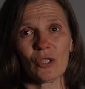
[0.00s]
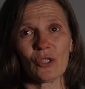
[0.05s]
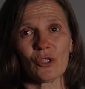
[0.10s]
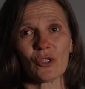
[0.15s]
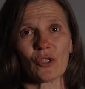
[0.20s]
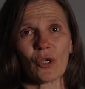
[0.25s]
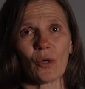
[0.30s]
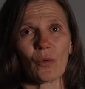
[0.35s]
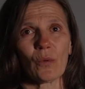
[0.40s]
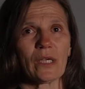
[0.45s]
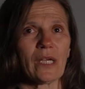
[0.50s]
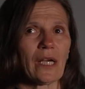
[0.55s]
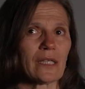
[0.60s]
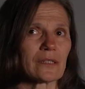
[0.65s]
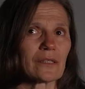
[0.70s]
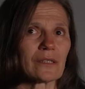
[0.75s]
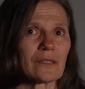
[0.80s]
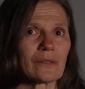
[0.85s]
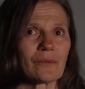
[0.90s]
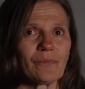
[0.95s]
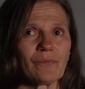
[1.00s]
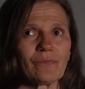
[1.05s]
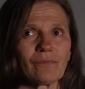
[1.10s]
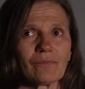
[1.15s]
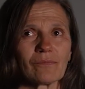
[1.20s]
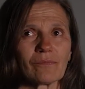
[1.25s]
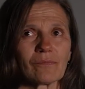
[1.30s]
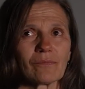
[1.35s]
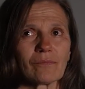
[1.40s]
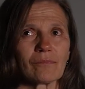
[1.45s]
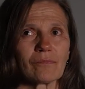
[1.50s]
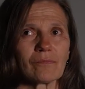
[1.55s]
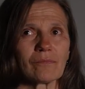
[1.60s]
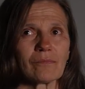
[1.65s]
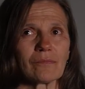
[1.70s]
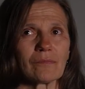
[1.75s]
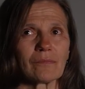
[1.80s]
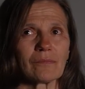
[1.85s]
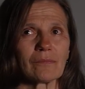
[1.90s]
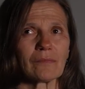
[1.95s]
So yes,
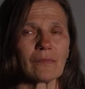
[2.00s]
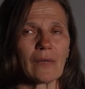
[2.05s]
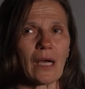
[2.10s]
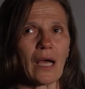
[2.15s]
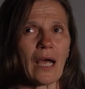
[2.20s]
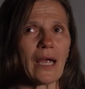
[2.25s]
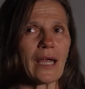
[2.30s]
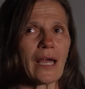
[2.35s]
I